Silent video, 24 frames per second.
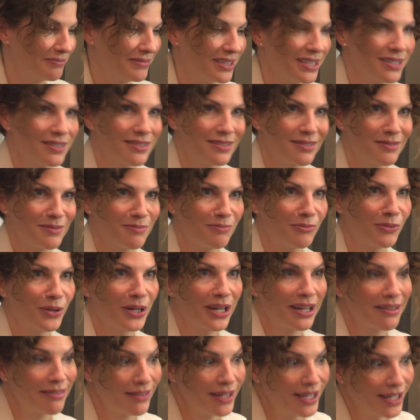That's what
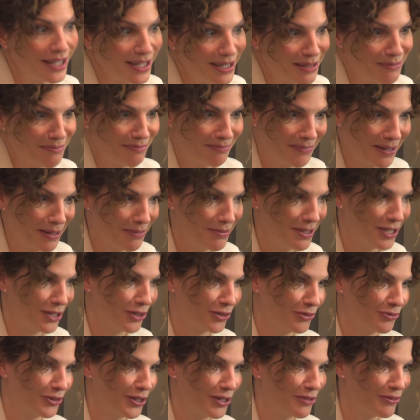I think. Maybe
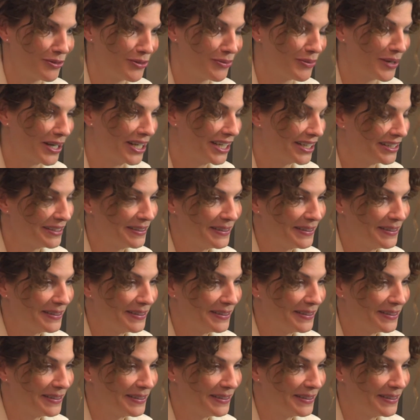not for everyone.